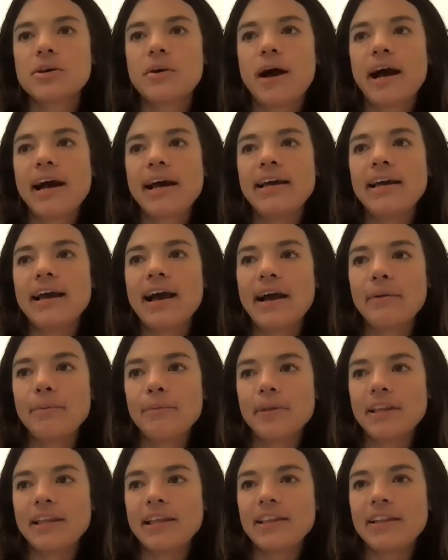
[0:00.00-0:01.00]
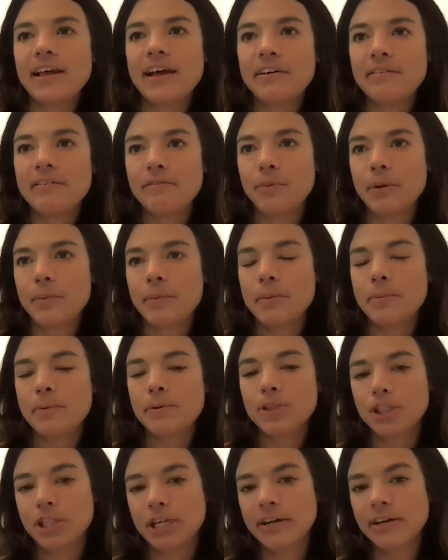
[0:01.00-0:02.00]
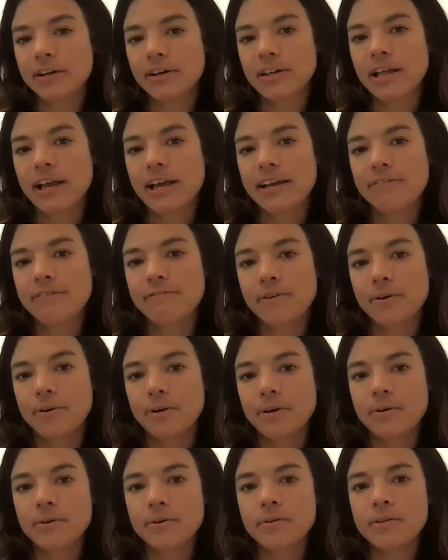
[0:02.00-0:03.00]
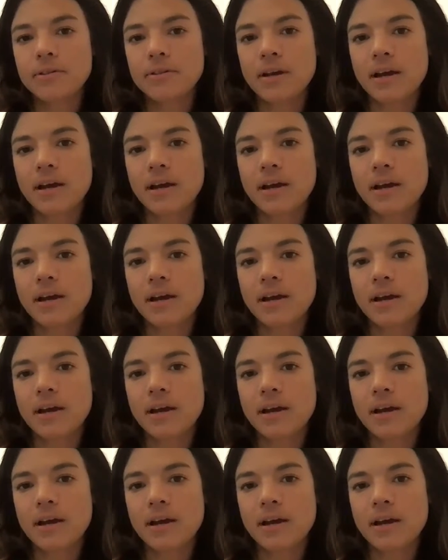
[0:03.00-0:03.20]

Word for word: I, I really love when people share client photos.